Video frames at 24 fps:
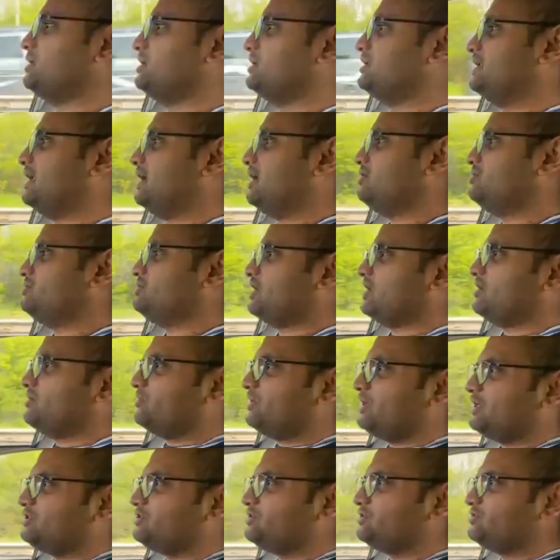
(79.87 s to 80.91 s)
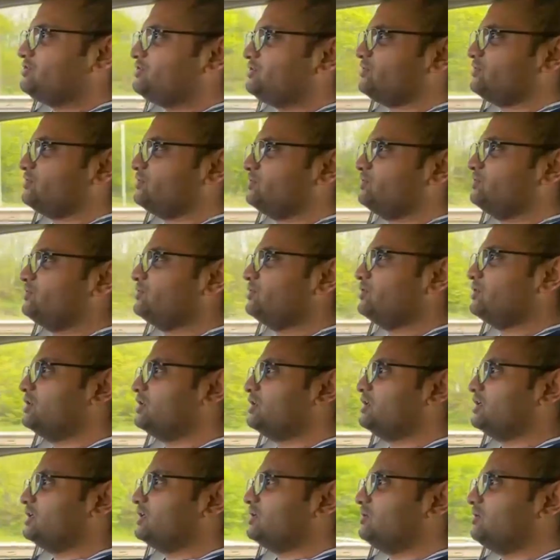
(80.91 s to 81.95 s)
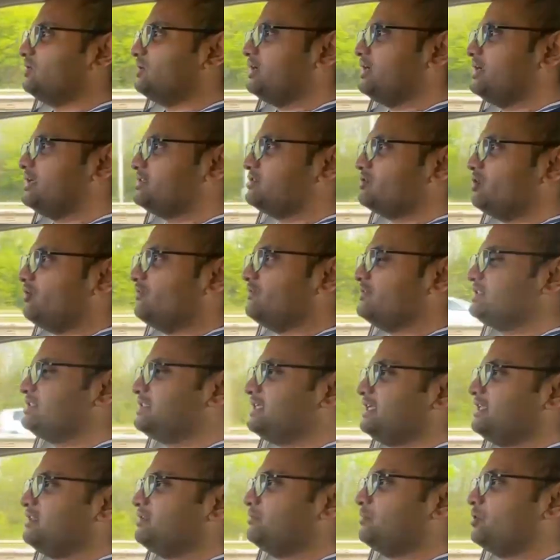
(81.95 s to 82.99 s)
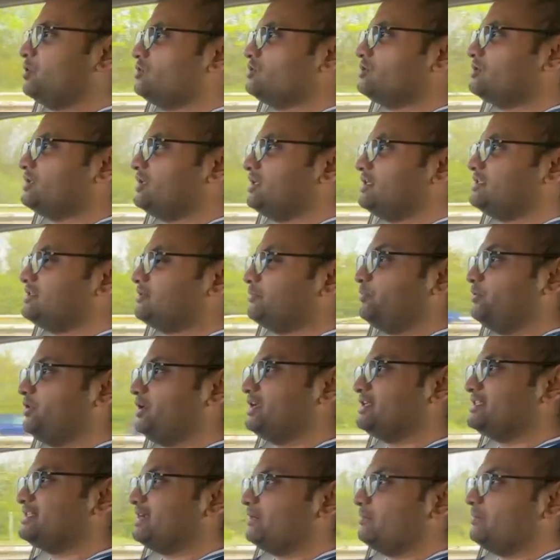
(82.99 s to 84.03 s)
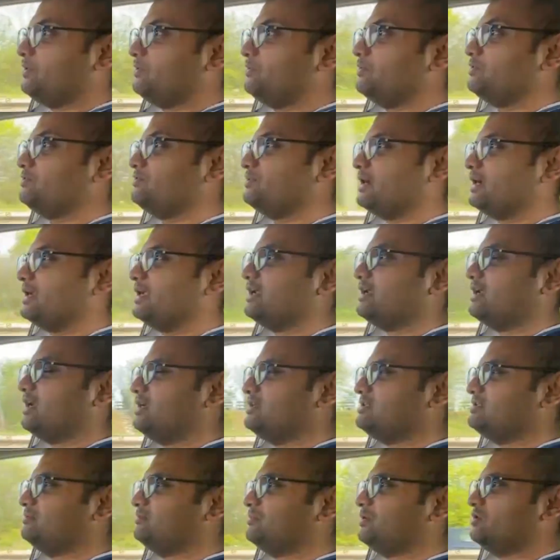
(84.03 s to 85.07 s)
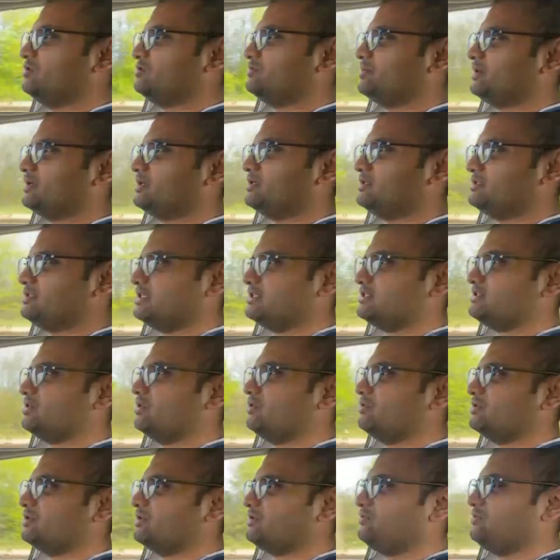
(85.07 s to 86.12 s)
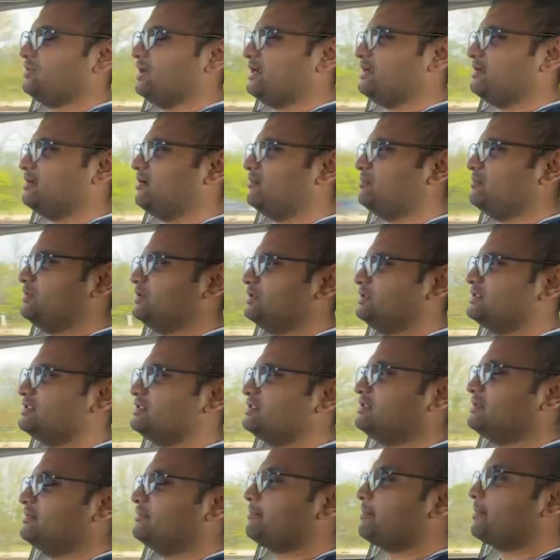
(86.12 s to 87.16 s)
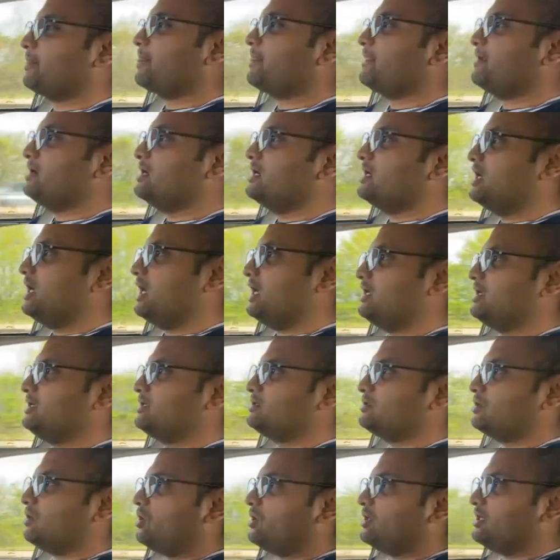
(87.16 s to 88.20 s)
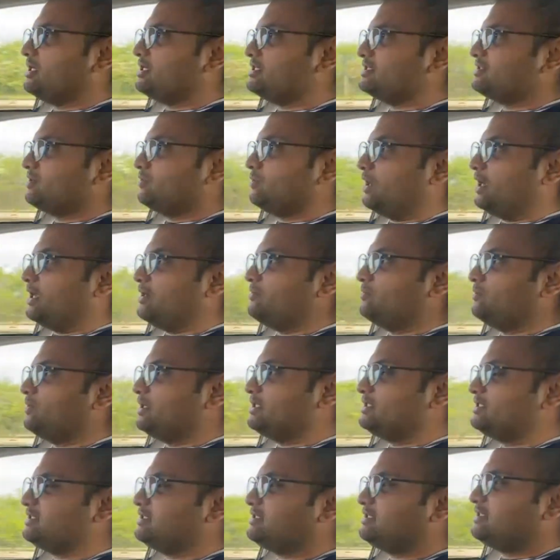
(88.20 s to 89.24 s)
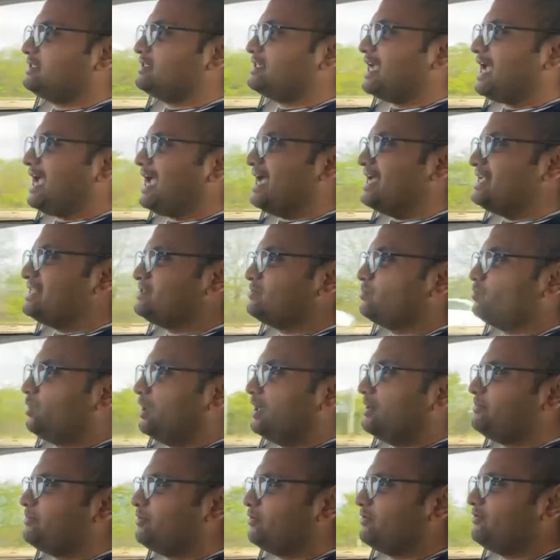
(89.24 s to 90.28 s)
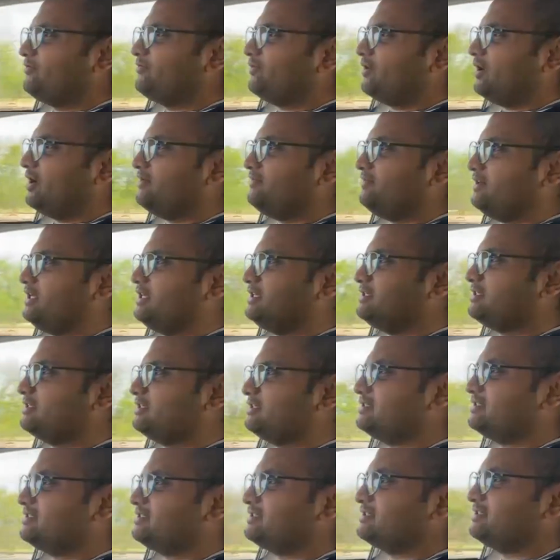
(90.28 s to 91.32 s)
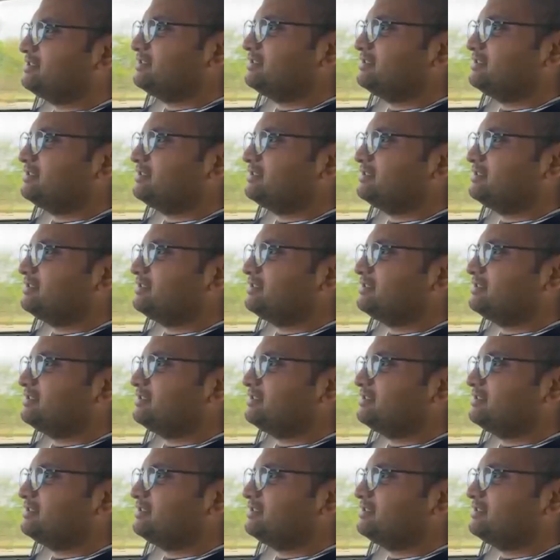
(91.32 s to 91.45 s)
Now, Generation 2 is obviously the Prius that we would recognize the most because they're sold in great numbers. And it's the one which has 1.5 litres,